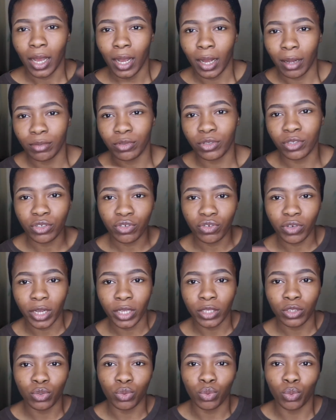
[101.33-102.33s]
I'm still
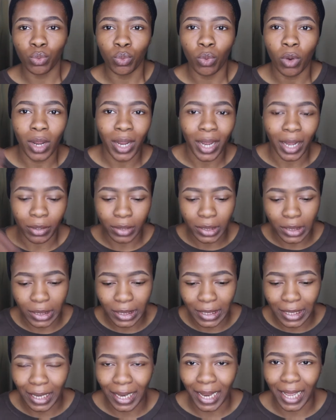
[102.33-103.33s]
trying to work out
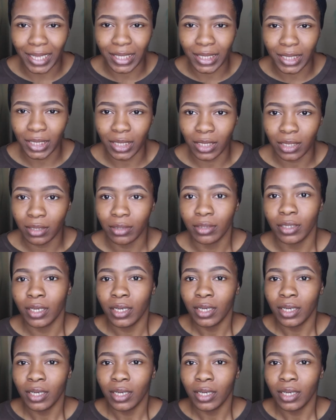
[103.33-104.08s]
the lighting